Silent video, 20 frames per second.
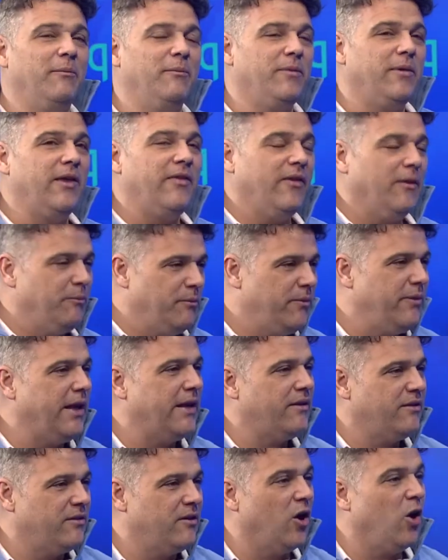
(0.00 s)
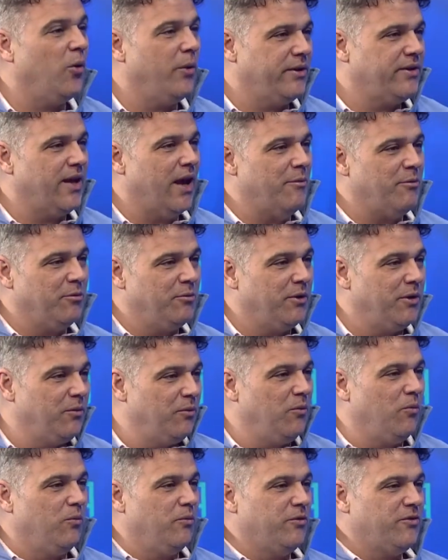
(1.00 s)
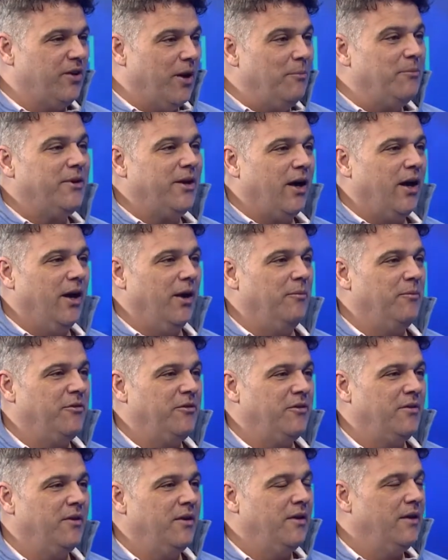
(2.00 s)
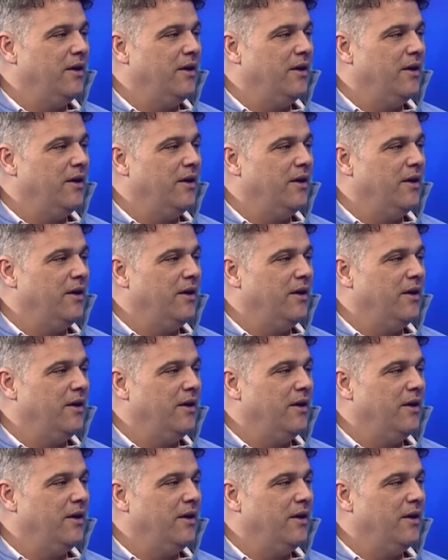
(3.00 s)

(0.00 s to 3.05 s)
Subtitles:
And that doesn't always happen, but sometimes